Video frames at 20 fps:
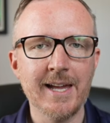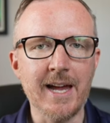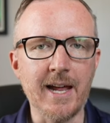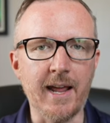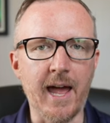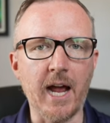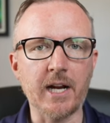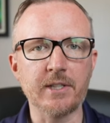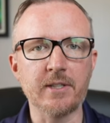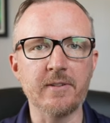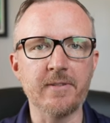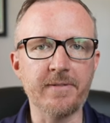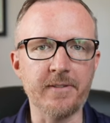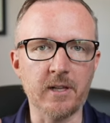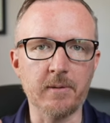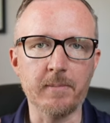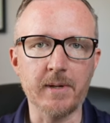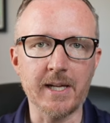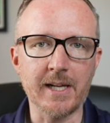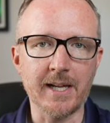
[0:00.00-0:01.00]
and actually
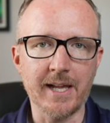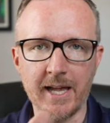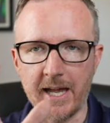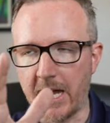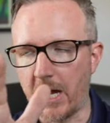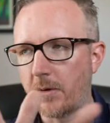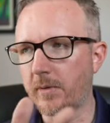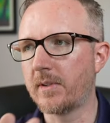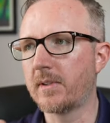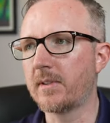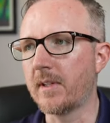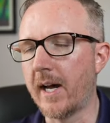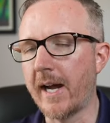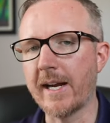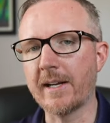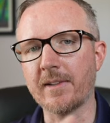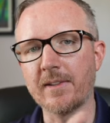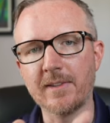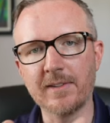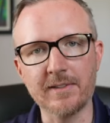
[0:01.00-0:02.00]
filming
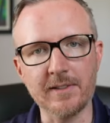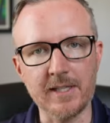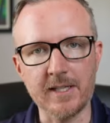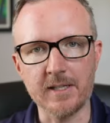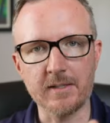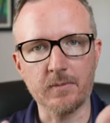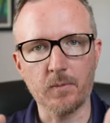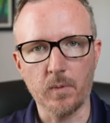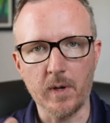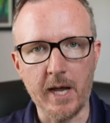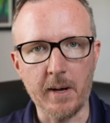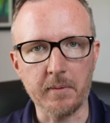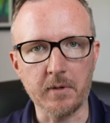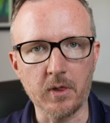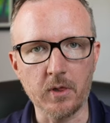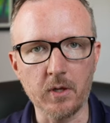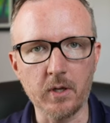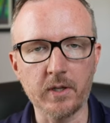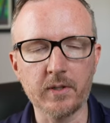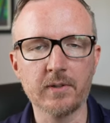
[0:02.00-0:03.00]
outside and seeing how
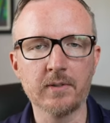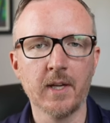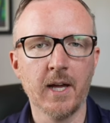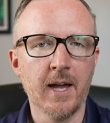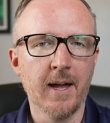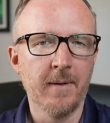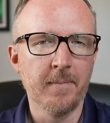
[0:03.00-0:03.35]
it looks,